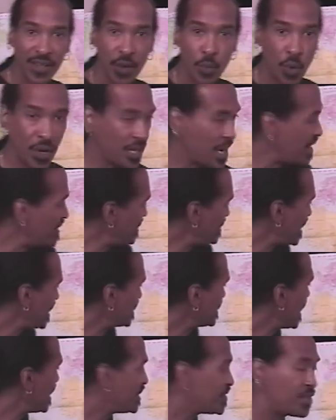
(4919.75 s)
What kind of
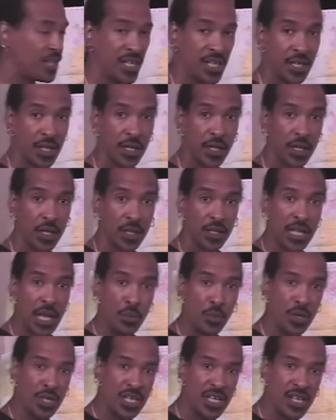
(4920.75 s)
technology
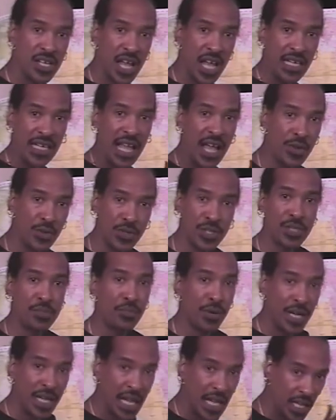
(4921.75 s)
that would allow you to
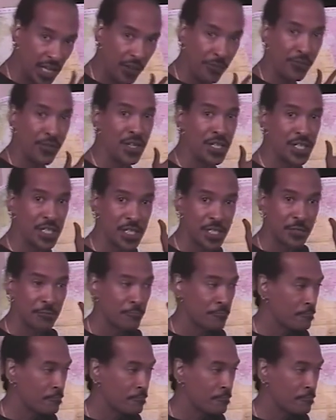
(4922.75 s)
bring elephants?